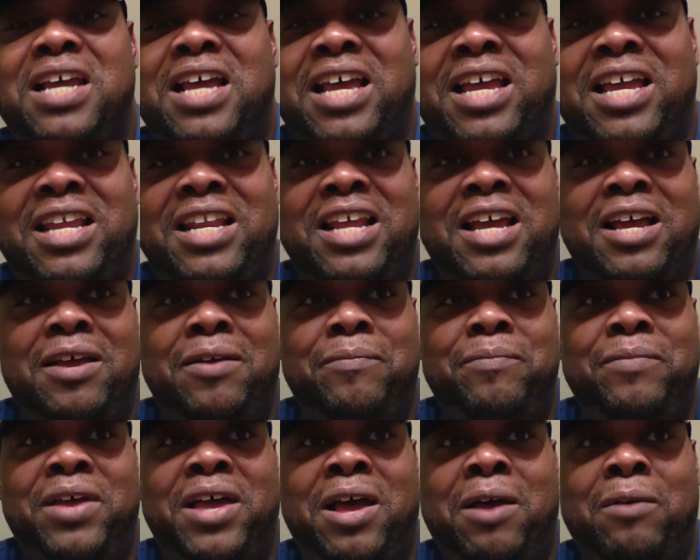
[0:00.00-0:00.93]
And
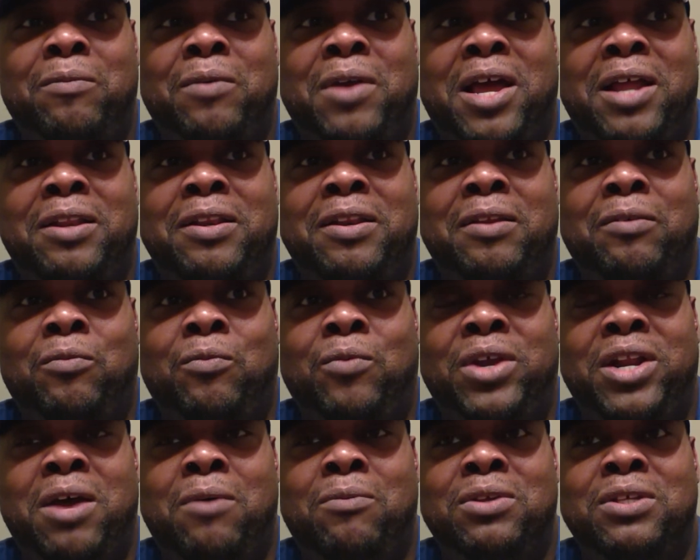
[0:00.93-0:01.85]

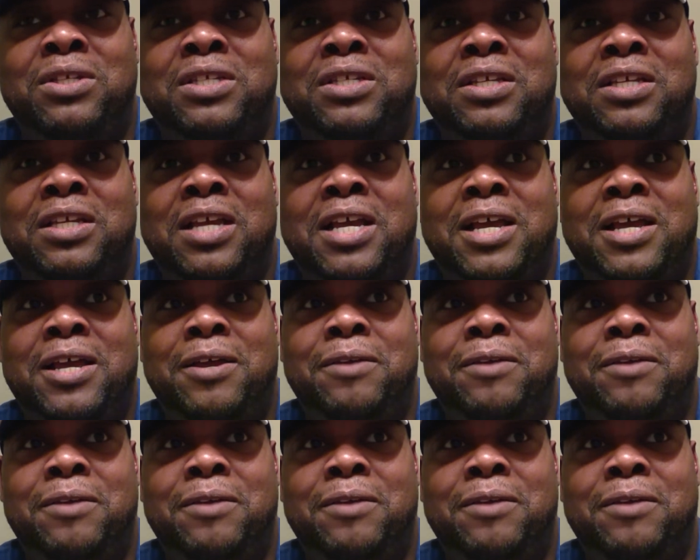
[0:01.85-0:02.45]
when I was,